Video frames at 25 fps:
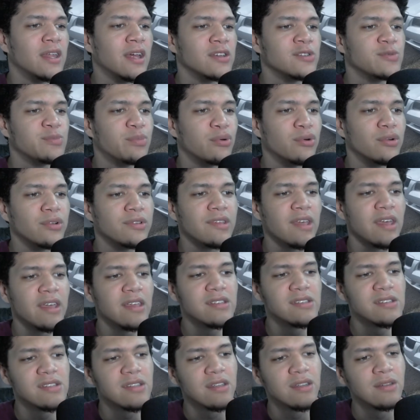It has poor
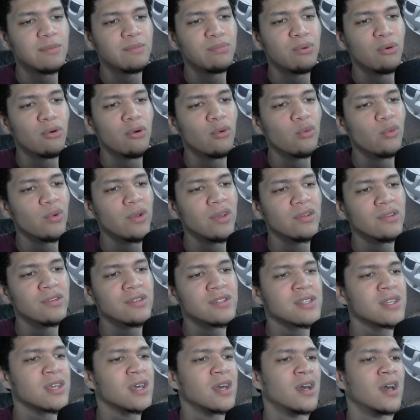taste, poor
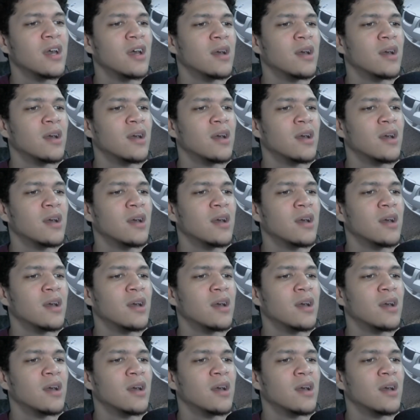wheels,